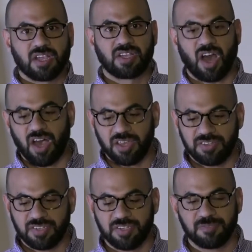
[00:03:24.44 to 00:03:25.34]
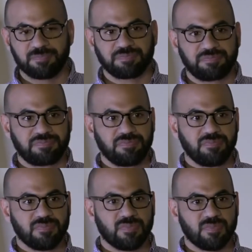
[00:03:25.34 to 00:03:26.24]
God
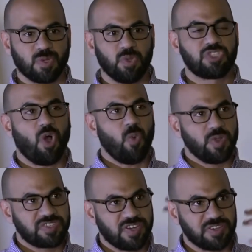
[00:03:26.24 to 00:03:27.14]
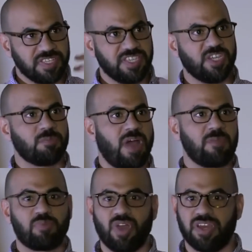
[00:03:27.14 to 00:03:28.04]
was always there to hear my
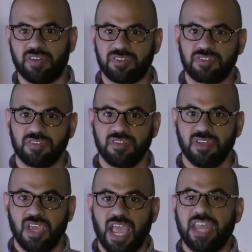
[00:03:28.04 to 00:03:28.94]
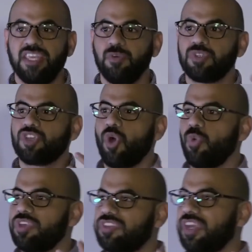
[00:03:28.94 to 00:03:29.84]
prayers. And he was
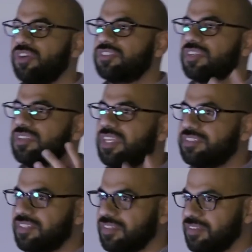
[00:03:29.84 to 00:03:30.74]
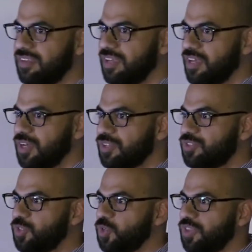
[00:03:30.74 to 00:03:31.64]
always there to listen
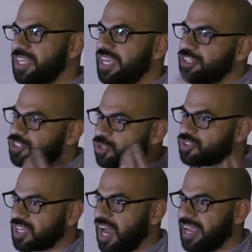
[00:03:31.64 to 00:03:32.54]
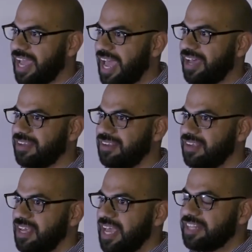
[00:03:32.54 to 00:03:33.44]
to the issues that I had
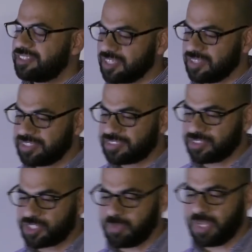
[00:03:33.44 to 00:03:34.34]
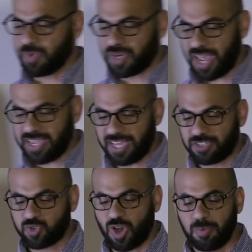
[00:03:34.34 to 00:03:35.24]
and to listen to me when I had
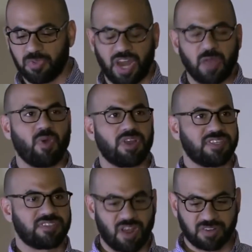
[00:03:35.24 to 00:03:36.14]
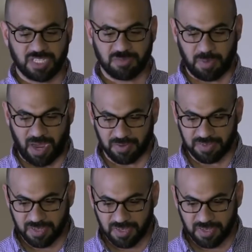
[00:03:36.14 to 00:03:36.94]
trouble that I wanted to talk to him about.